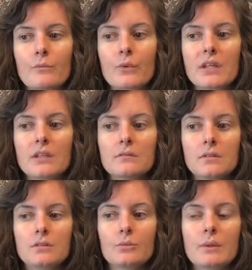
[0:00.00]
we
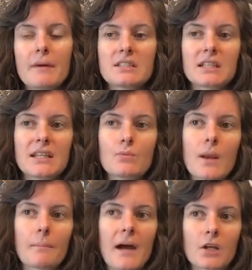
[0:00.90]
we basically
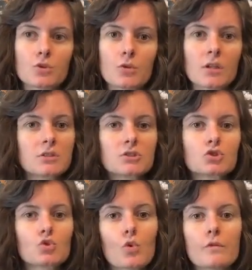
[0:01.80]
went back to a
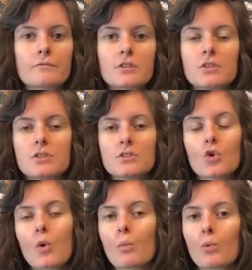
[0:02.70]
sort of
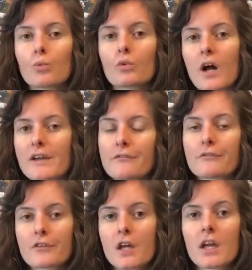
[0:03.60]
normal
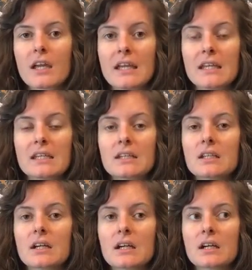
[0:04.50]
life
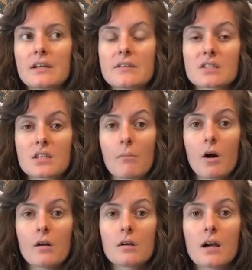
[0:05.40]
in the
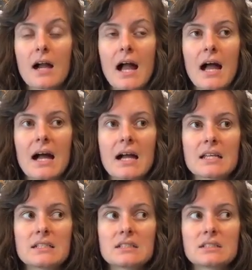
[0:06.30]
summer,
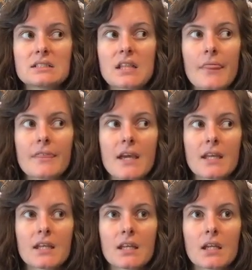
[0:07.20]
and
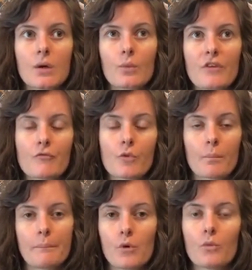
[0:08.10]
then we've
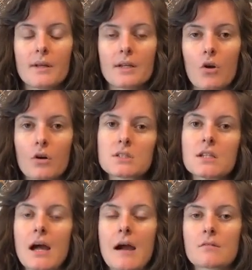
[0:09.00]
all been locked
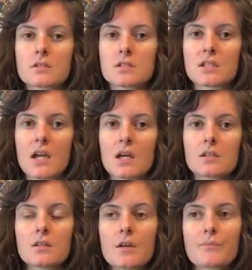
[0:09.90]
in our houses
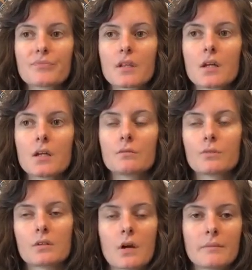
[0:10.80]
again.
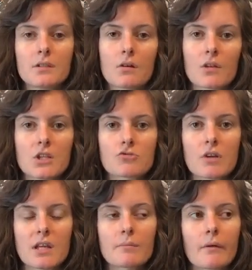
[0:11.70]
I mean, not
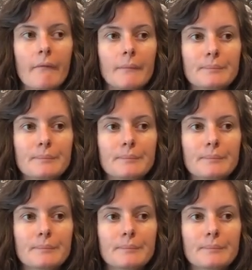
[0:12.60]
literally, but